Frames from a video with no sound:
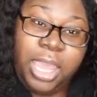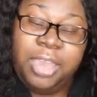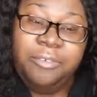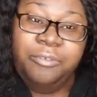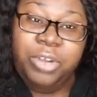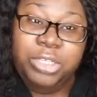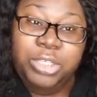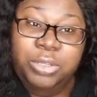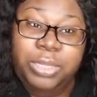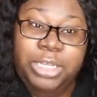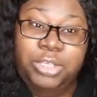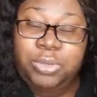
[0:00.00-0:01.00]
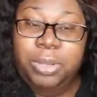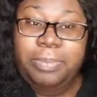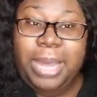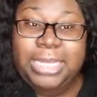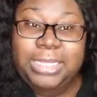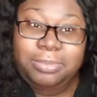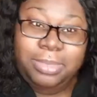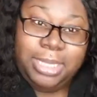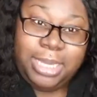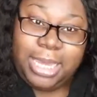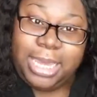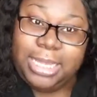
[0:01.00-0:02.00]
and frontal that you can possibly
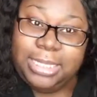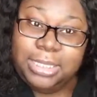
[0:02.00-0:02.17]
get.